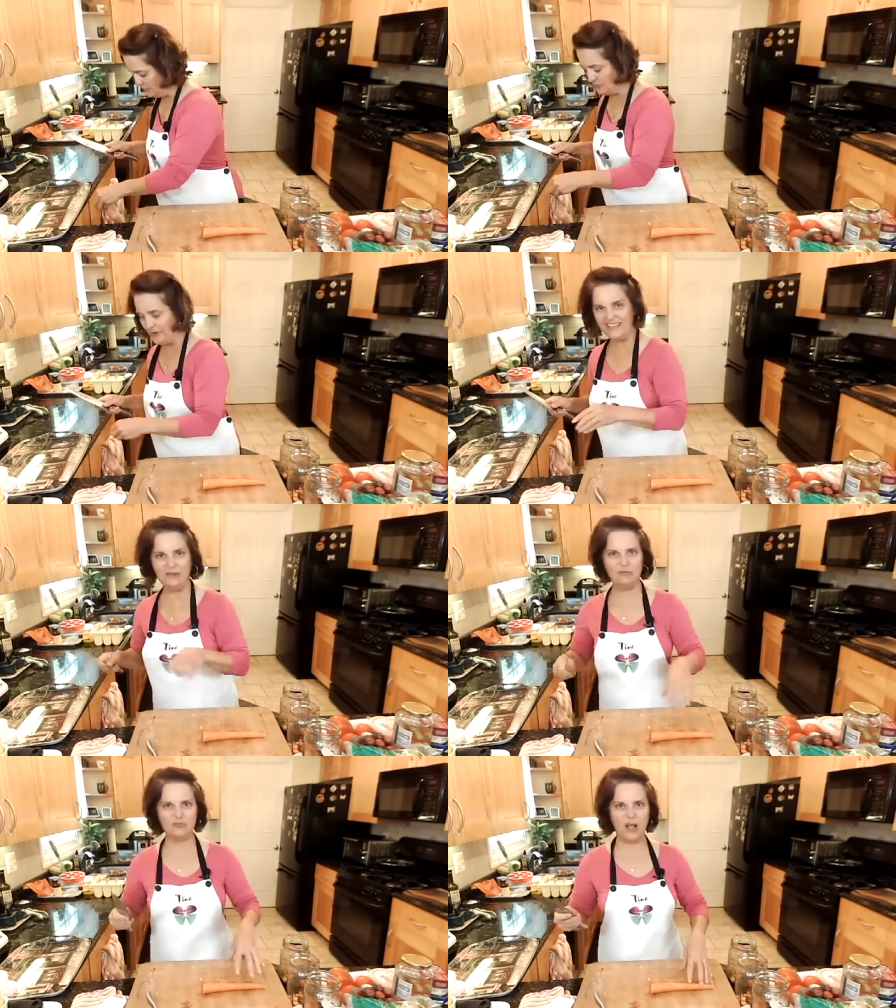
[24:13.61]
You know, I
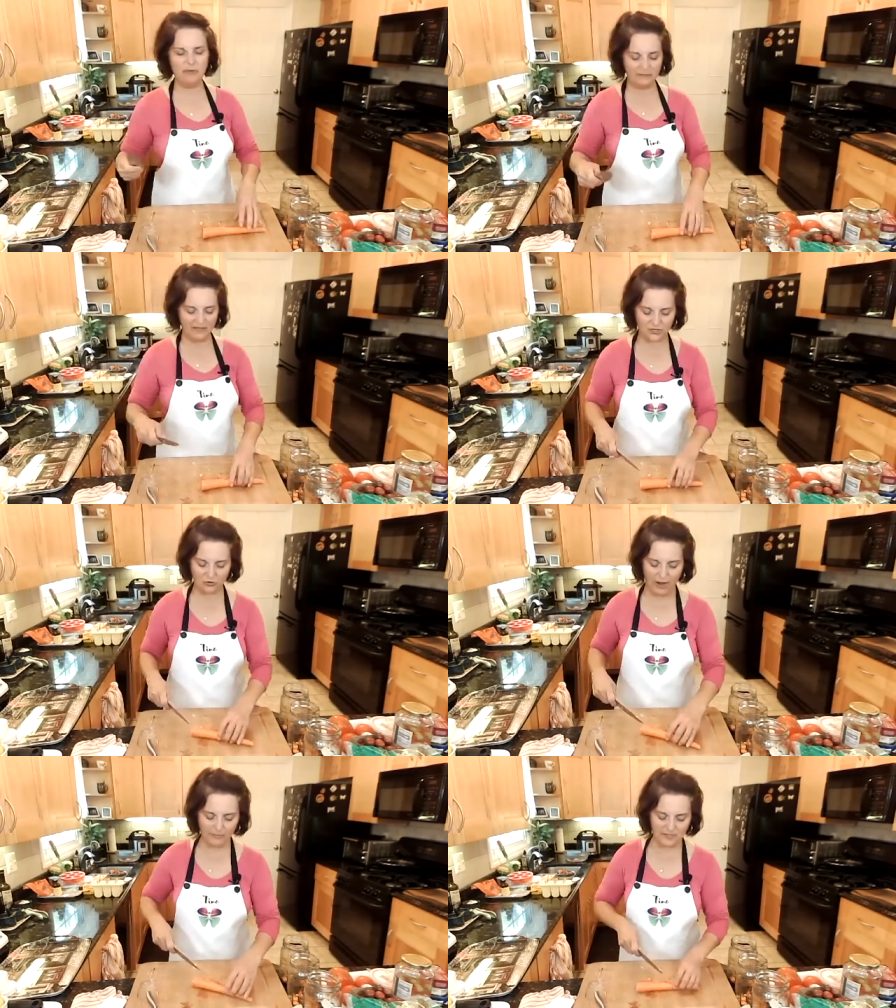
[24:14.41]
keep dropping my
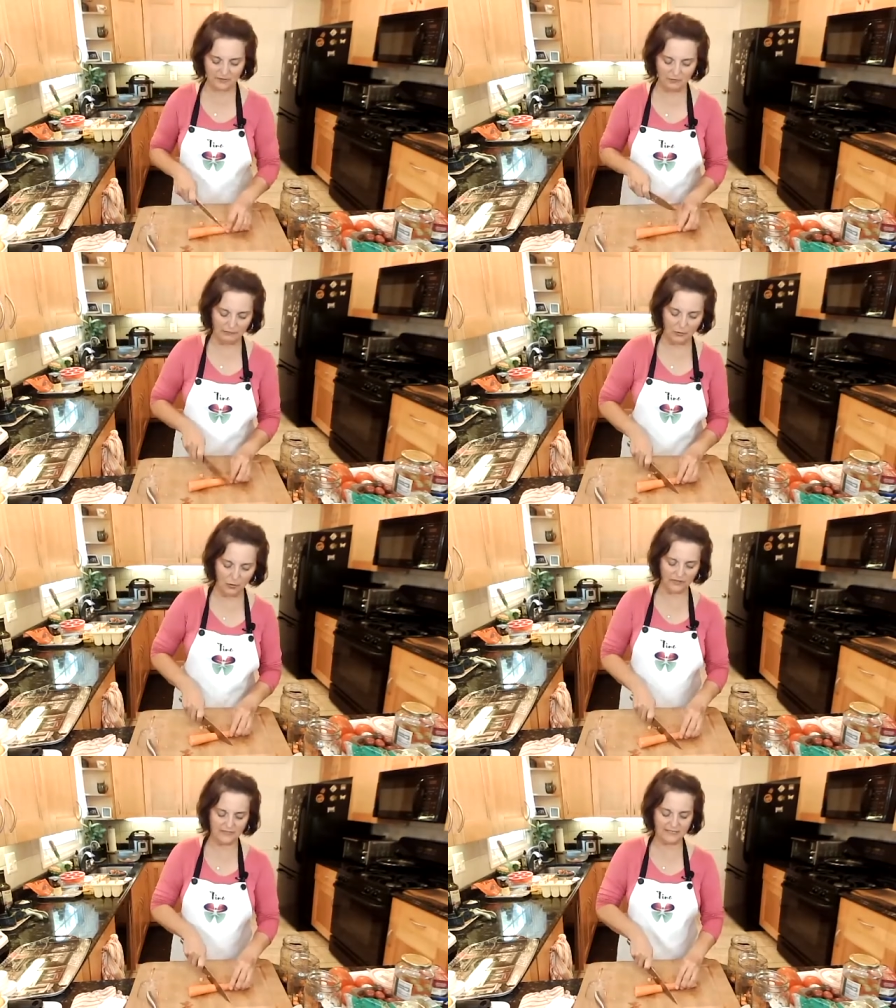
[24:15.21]
scraps on the
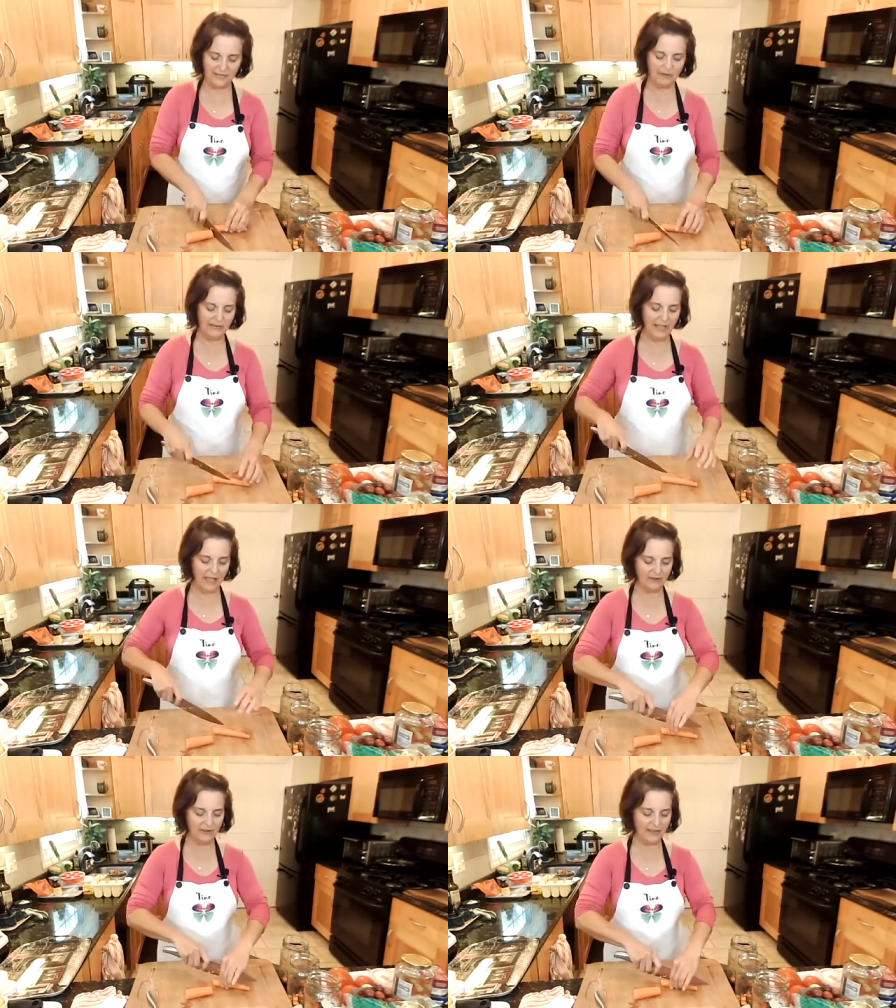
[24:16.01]
floor. Does anybody
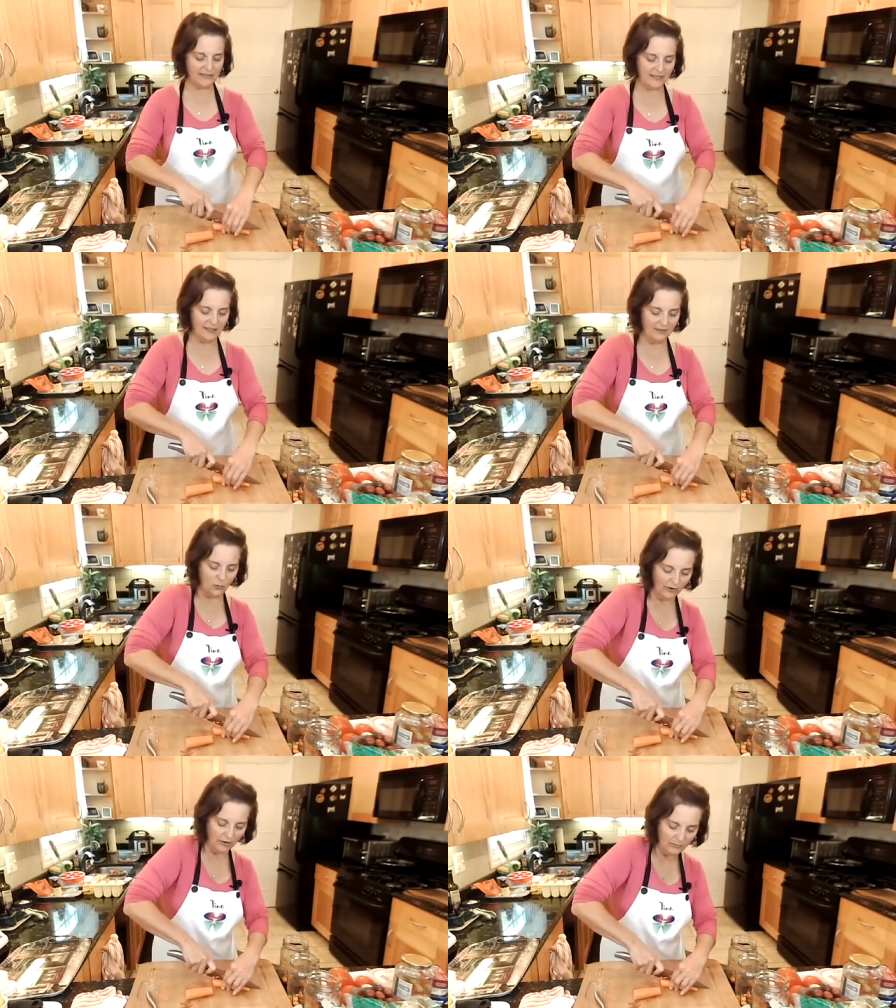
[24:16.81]
have an idea of
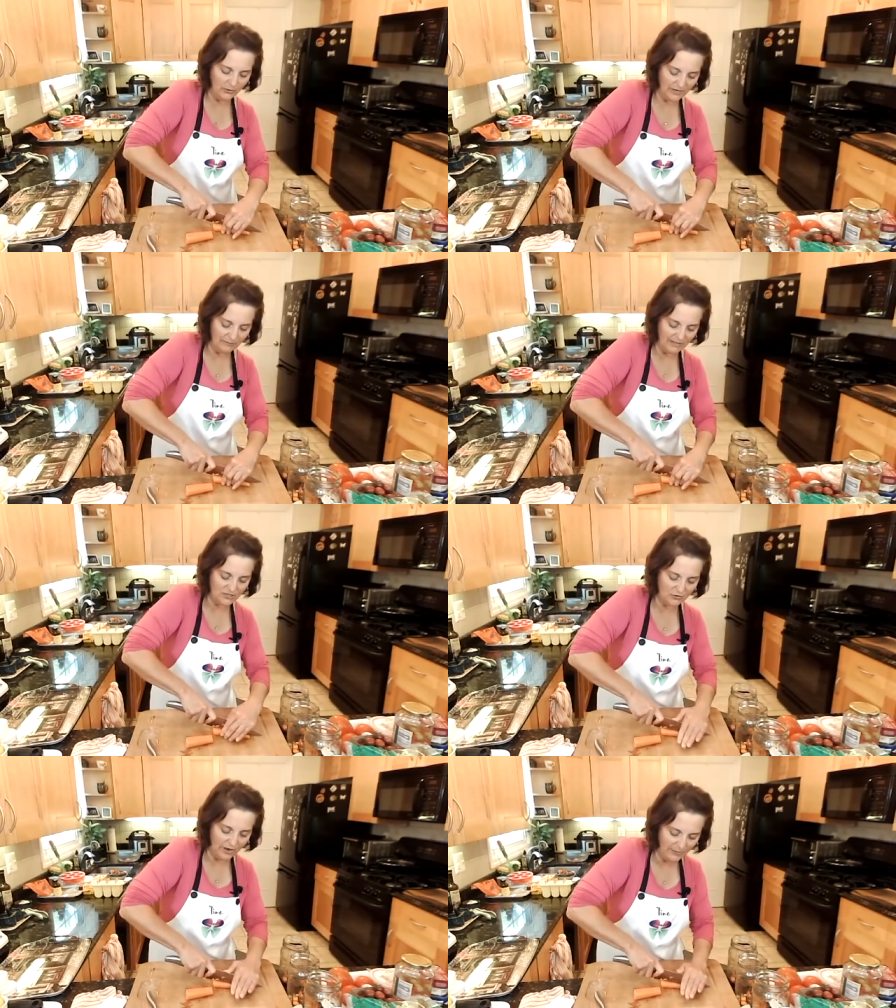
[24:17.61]
where I'm putting my
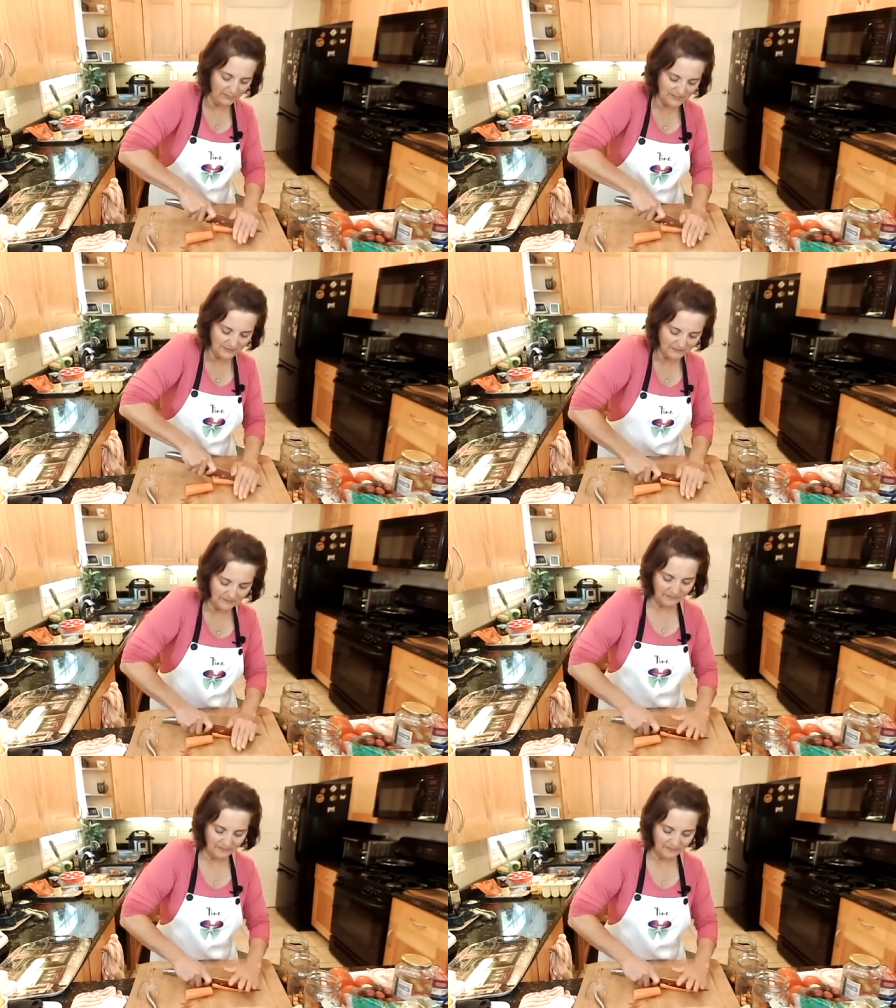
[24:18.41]
scraps?